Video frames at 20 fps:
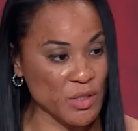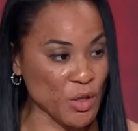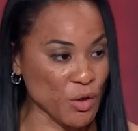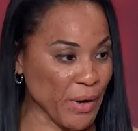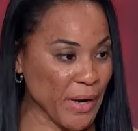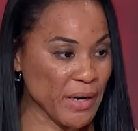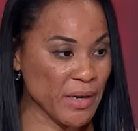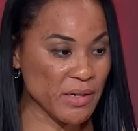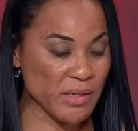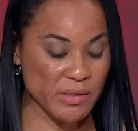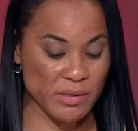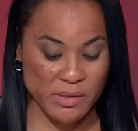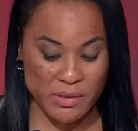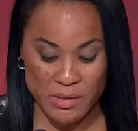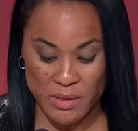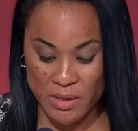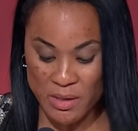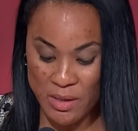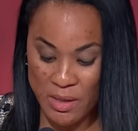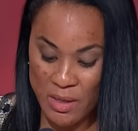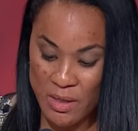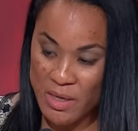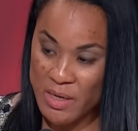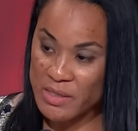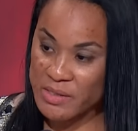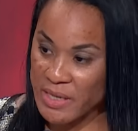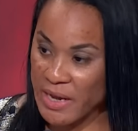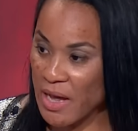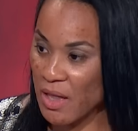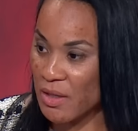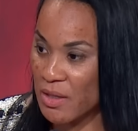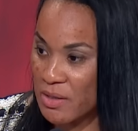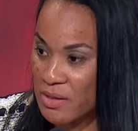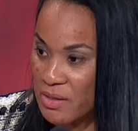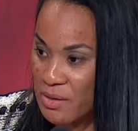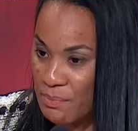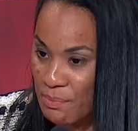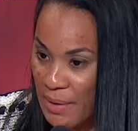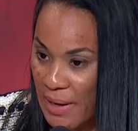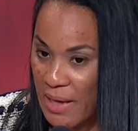greatest talents
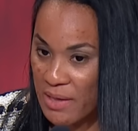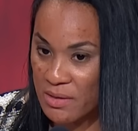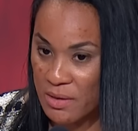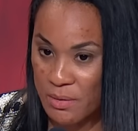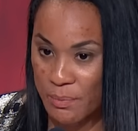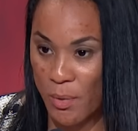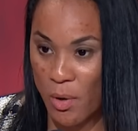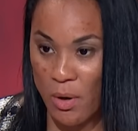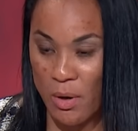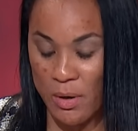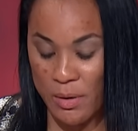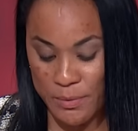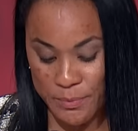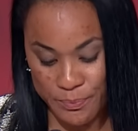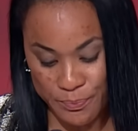in basketball.